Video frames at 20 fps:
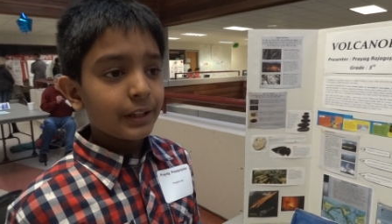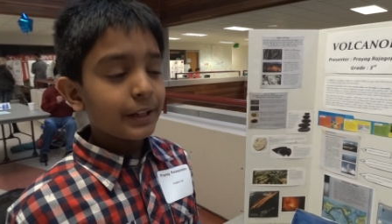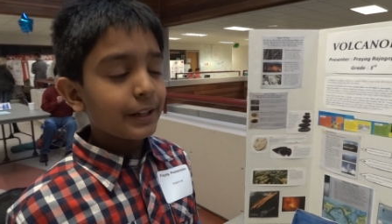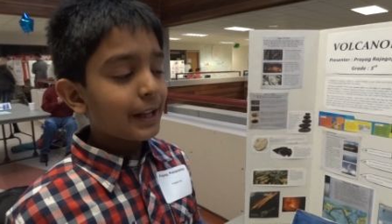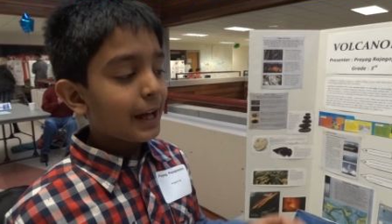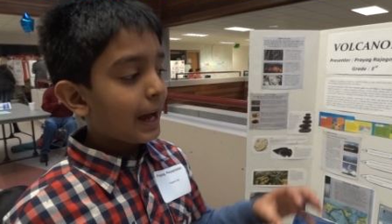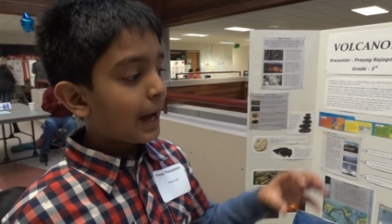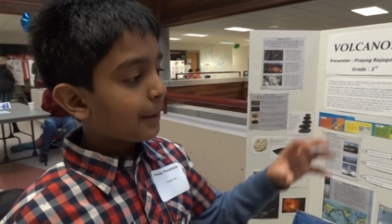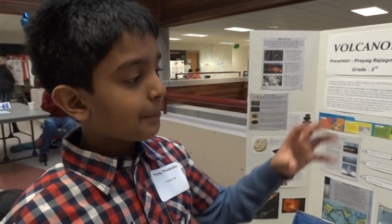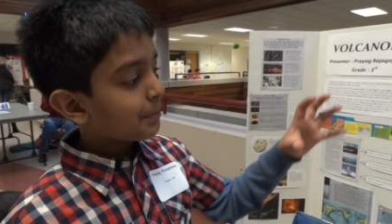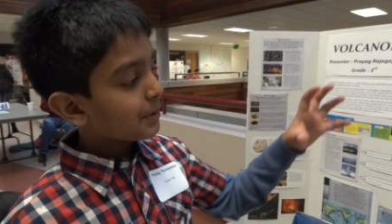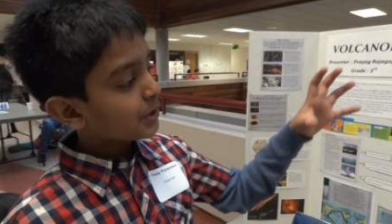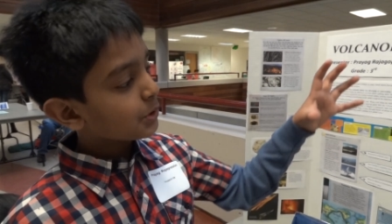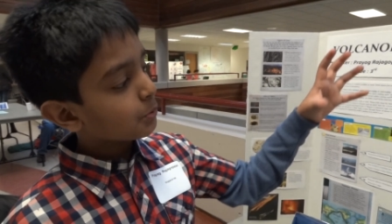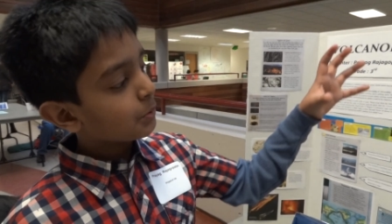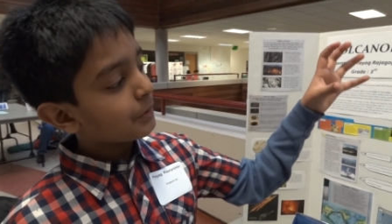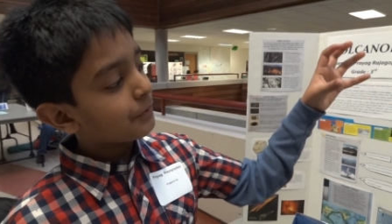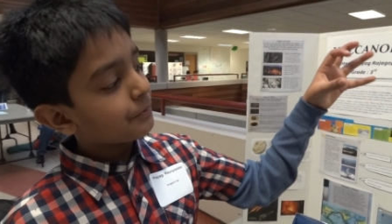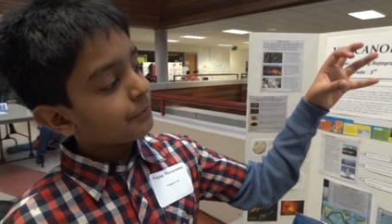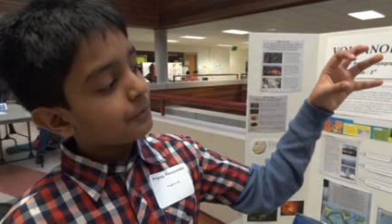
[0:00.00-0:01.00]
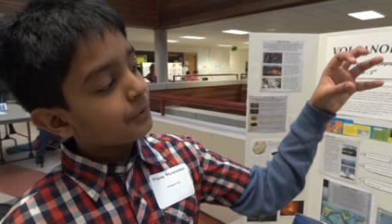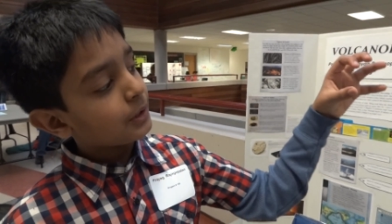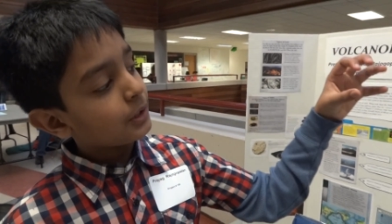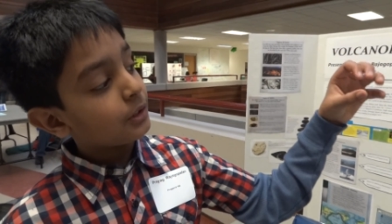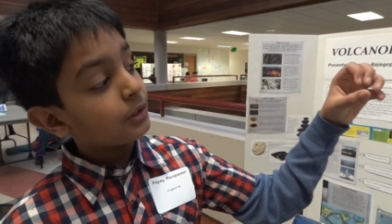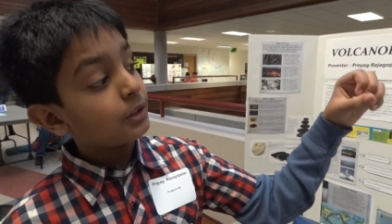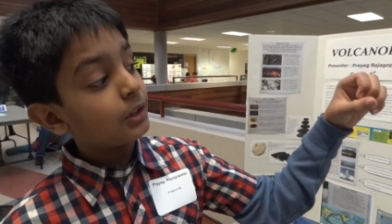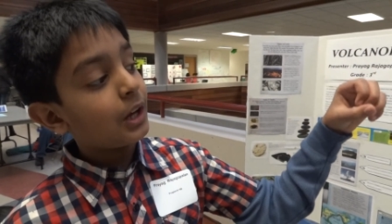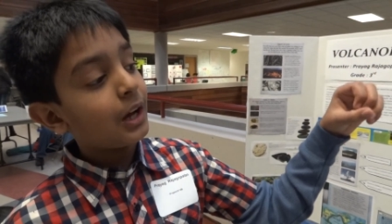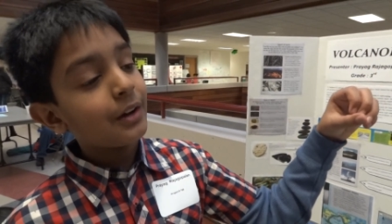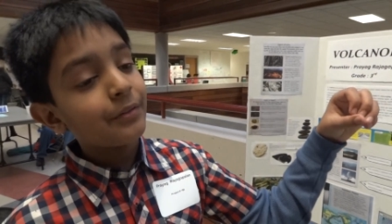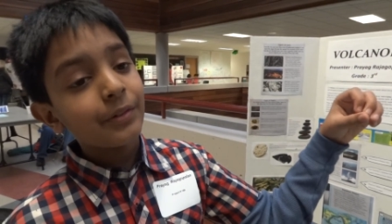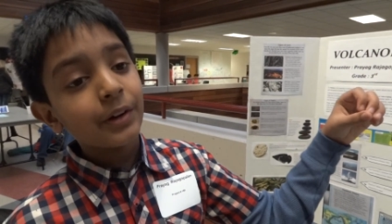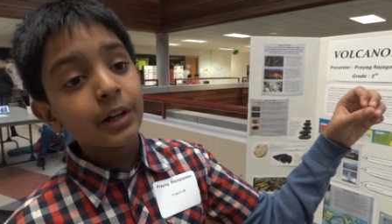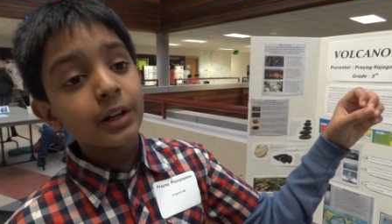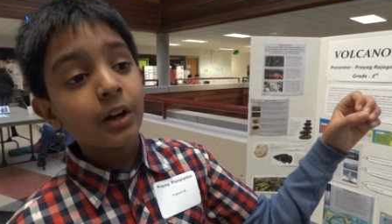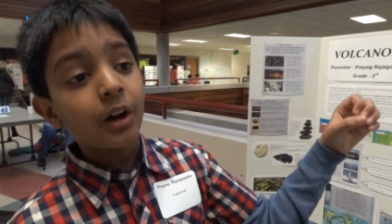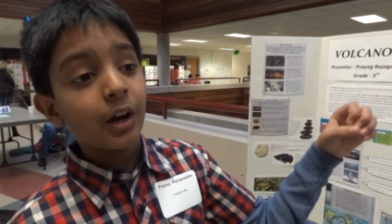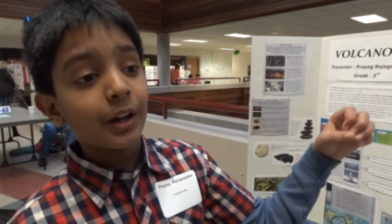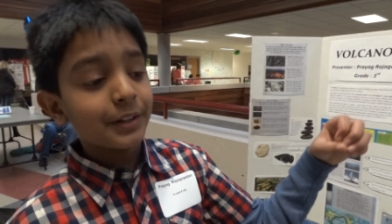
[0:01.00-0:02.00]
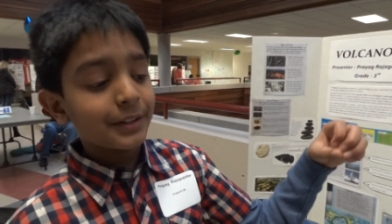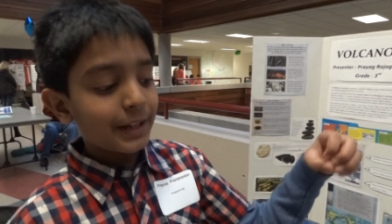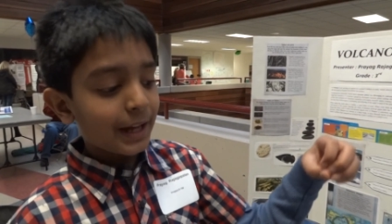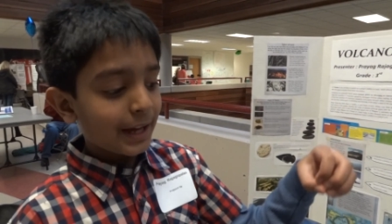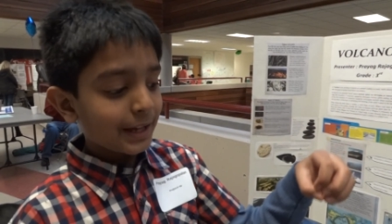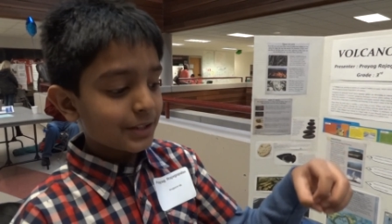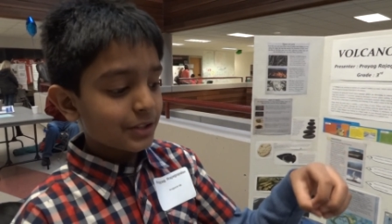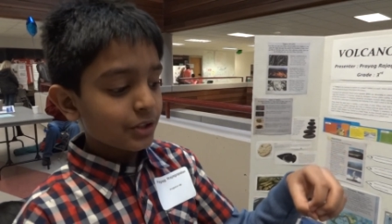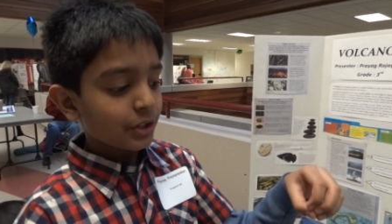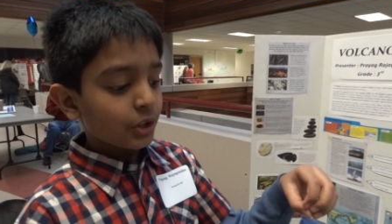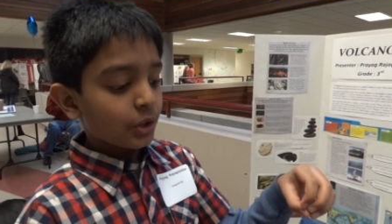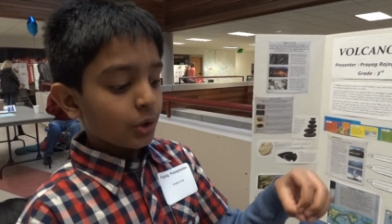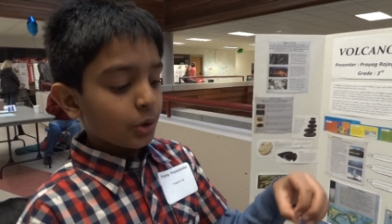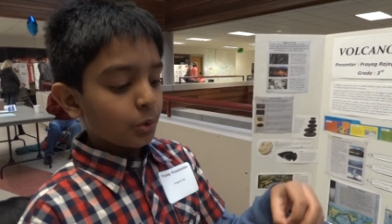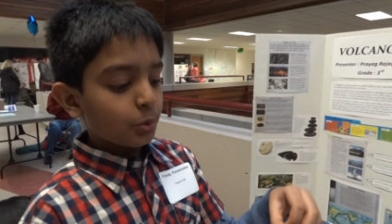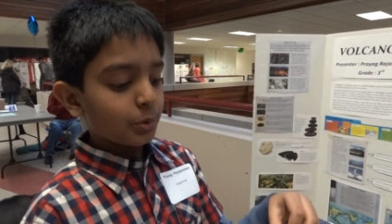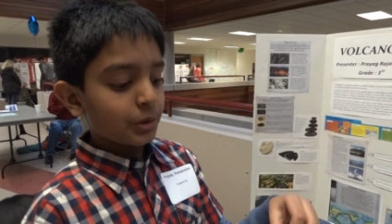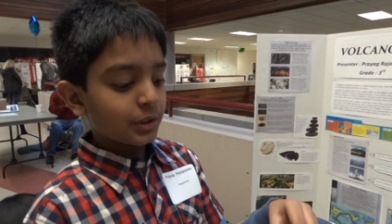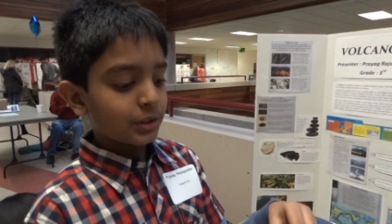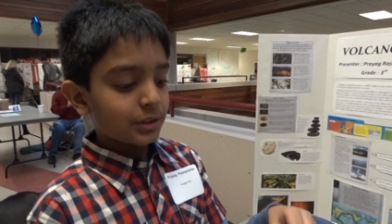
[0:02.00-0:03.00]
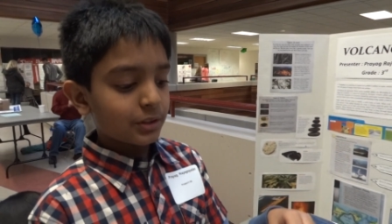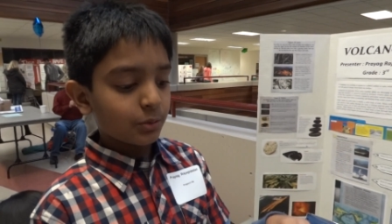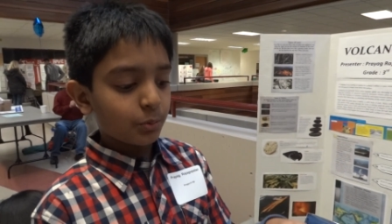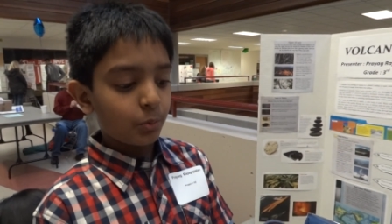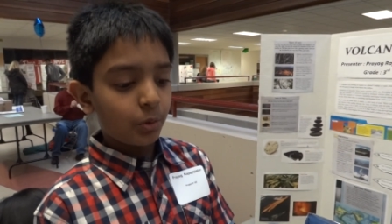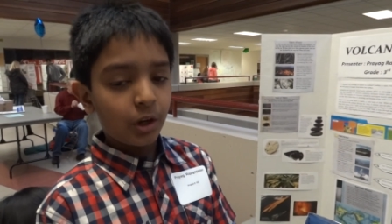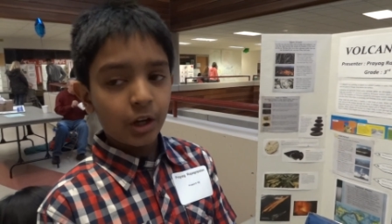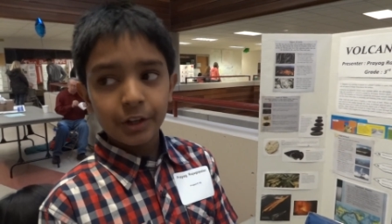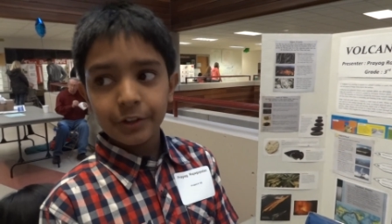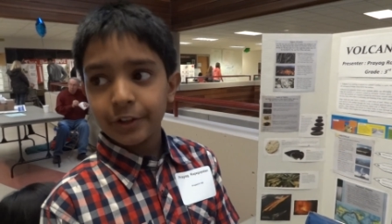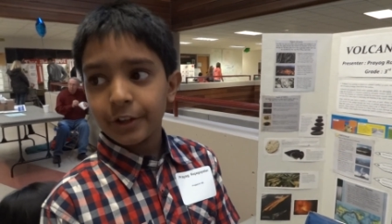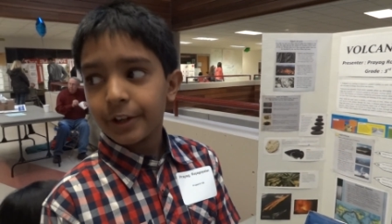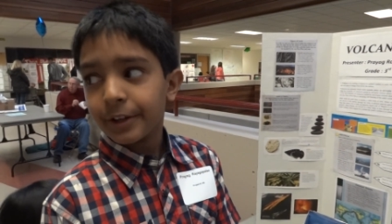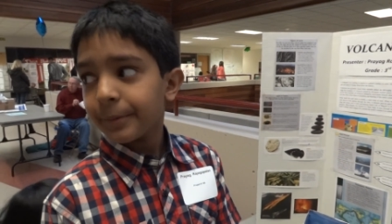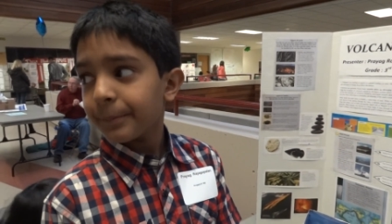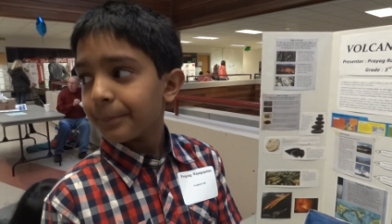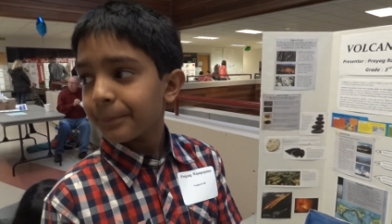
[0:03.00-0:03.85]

It happens when lava contacts with water.